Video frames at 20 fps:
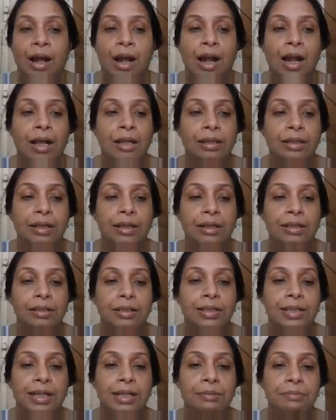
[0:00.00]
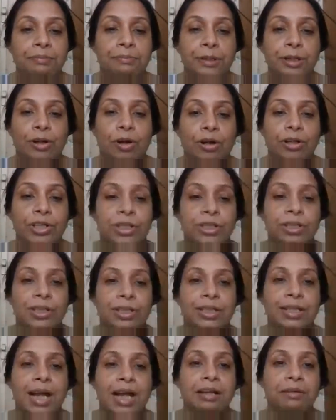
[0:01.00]
And there some
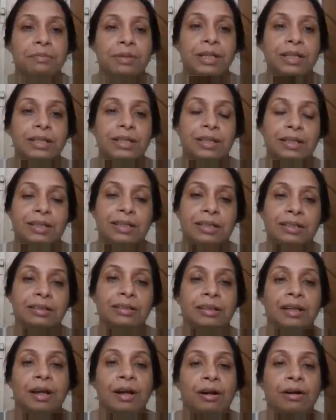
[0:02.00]
precautions can be taken